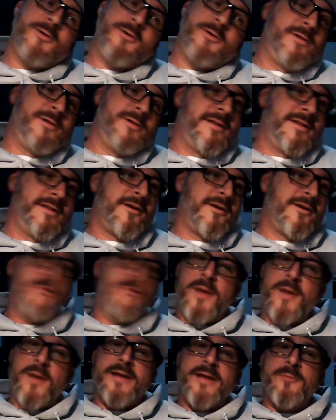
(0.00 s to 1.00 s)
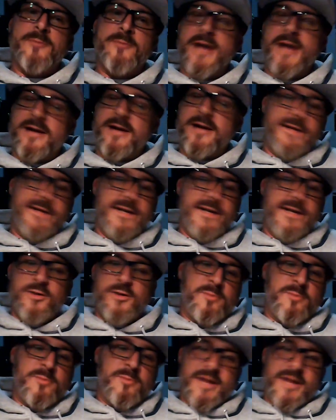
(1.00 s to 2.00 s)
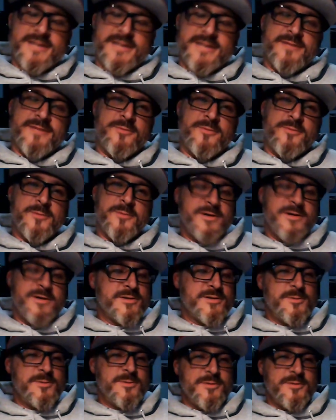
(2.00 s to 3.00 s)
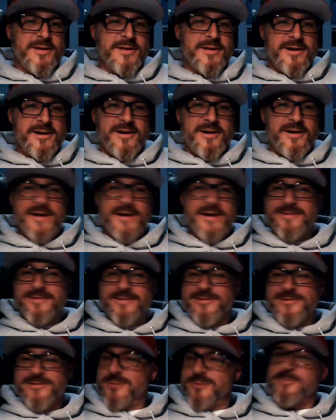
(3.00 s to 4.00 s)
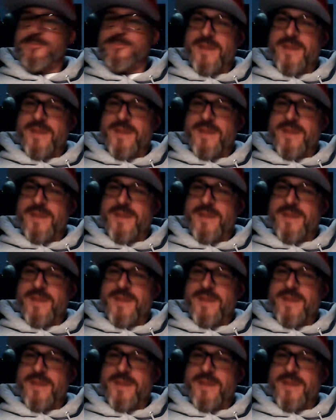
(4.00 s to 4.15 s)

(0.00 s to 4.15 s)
and ginkgo. And then our wedding, we had a ginkgo plants everywhere, so we were like, oh yeah,